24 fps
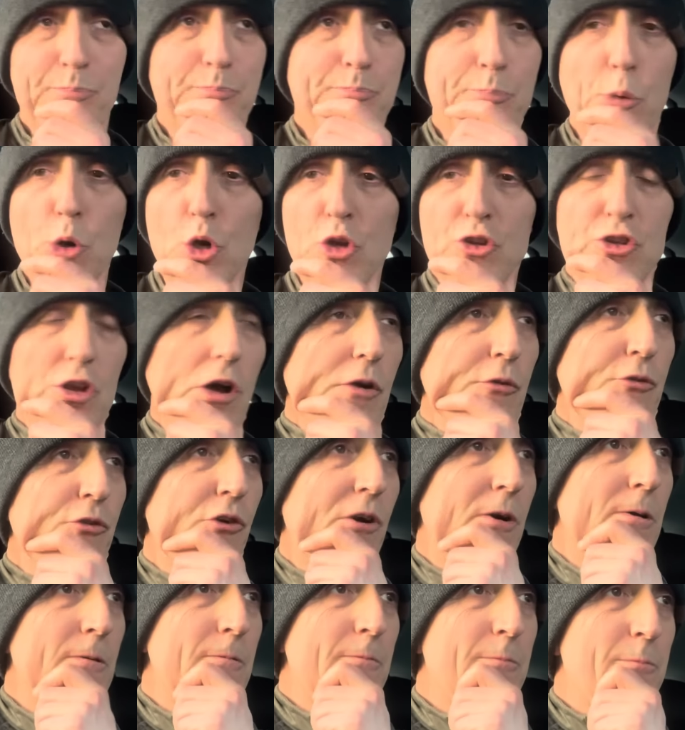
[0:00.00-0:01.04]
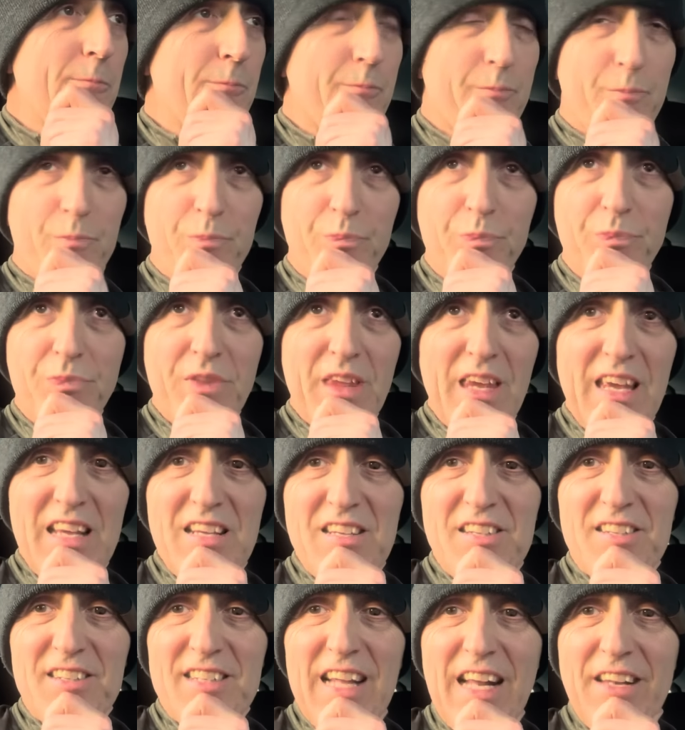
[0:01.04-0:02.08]
buggers off. He's
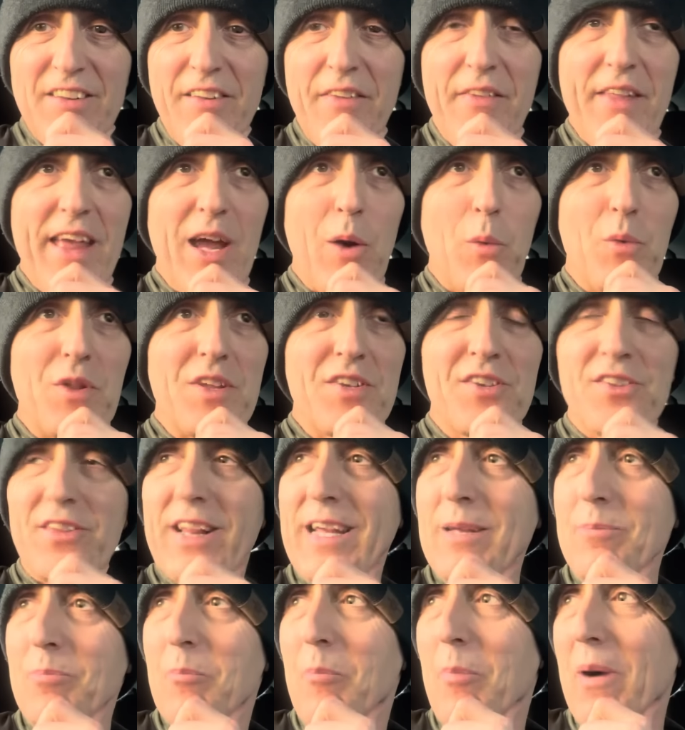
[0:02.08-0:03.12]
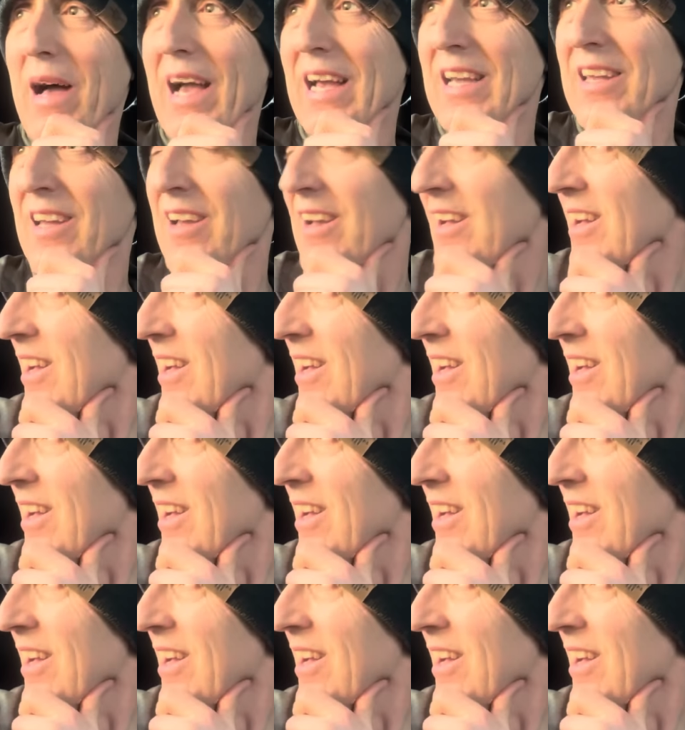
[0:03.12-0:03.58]
standing there with a sleeping bag,